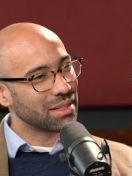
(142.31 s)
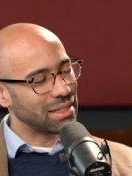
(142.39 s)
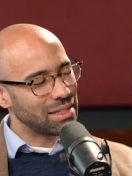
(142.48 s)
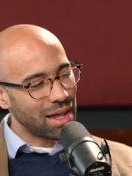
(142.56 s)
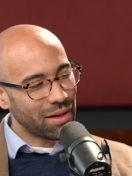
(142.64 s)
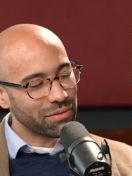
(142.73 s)

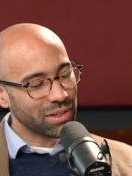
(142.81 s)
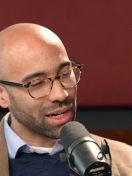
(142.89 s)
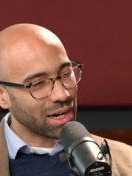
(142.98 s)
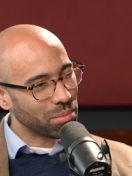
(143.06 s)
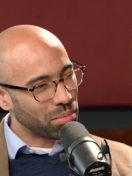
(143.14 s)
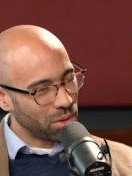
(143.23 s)
That definitely
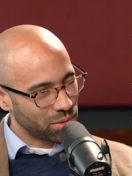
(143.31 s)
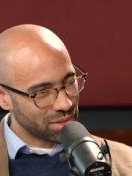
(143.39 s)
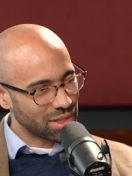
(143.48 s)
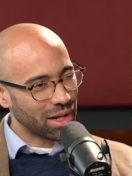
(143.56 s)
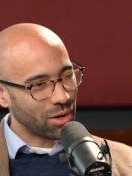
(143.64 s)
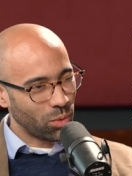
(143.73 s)
kind of pokes
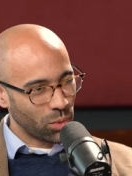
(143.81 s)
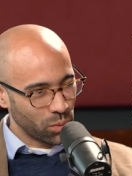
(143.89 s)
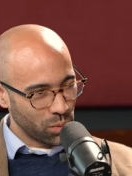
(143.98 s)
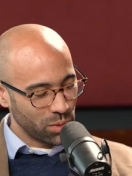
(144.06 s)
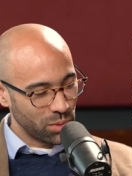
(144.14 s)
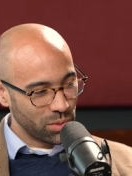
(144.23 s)
that old
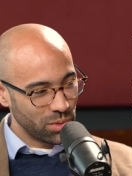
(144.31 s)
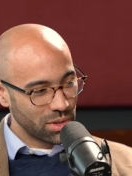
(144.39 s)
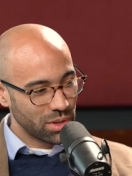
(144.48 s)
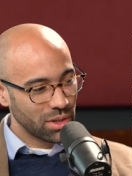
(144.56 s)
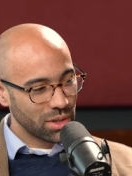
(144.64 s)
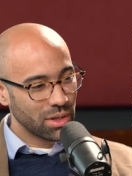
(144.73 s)

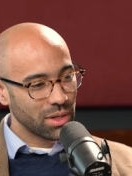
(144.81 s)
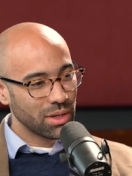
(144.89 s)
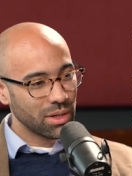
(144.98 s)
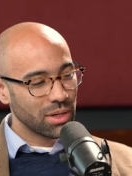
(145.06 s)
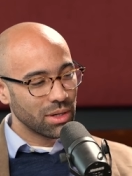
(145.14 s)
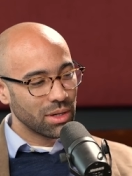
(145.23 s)
wound.
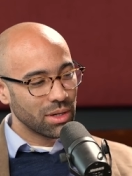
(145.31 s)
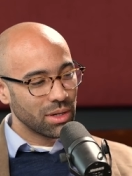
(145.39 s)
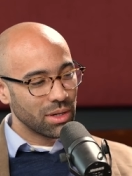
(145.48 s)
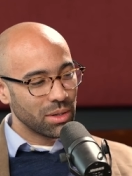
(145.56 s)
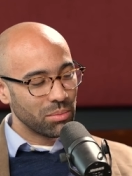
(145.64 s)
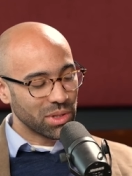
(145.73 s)

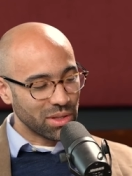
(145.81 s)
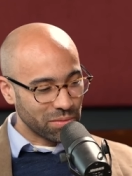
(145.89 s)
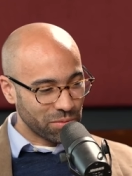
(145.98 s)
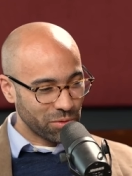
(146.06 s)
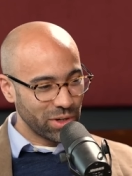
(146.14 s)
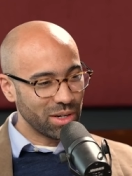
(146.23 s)
But the
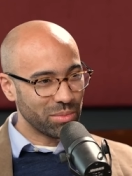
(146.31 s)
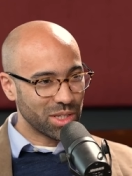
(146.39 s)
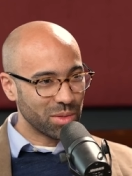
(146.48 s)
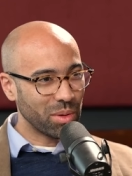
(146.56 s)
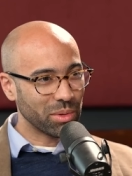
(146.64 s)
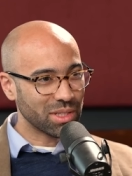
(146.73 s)
freedom is
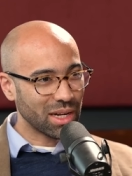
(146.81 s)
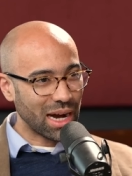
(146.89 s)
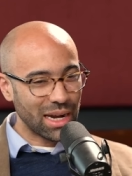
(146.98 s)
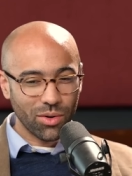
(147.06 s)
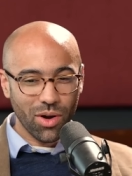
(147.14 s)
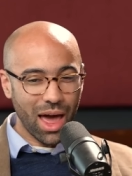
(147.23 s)
to be able to say,
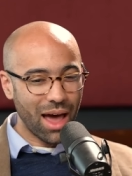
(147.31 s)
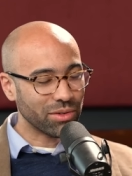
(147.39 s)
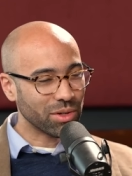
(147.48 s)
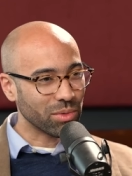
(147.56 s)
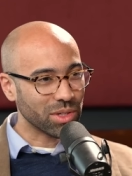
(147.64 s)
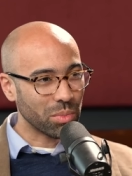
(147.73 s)
I don't
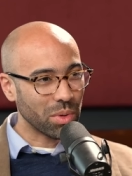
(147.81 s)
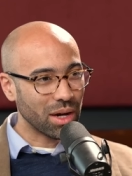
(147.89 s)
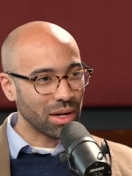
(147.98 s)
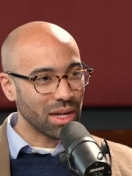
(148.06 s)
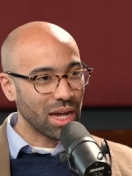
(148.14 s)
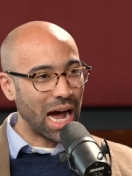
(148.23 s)
have to
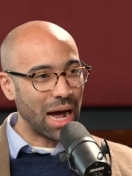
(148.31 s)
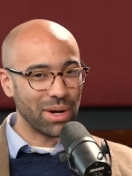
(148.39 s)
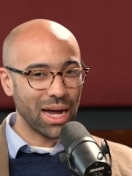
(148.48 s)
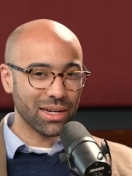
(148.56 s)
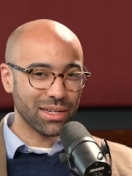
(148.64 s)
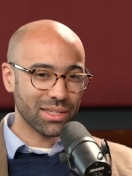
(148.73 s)
respond. I'm
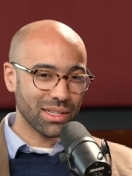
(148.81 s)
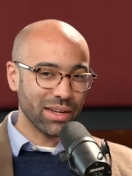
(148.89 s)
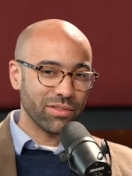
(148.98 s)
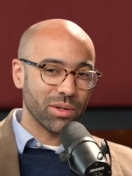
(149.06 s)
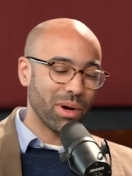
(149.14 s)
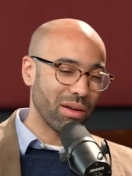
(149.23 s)
not a
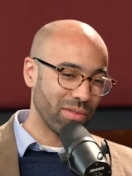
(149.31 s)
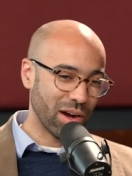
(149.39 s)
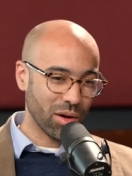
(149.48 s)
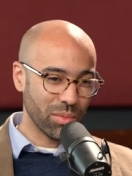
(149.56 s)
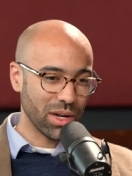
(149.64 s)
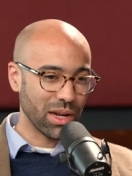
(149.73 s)
slave to my
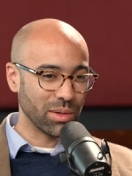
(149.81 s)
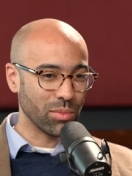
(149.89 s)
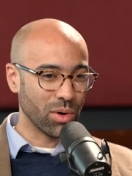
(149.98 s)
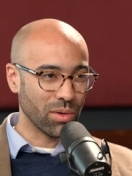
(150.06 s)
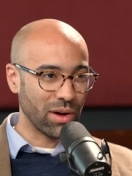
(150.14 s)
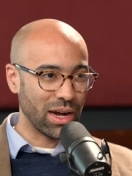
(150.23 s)
environment
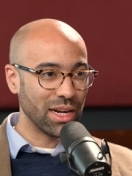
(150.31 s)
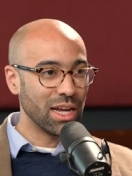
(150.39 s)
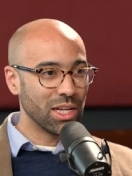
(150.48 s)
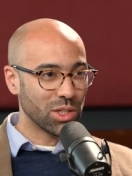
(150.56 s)
anymore, right?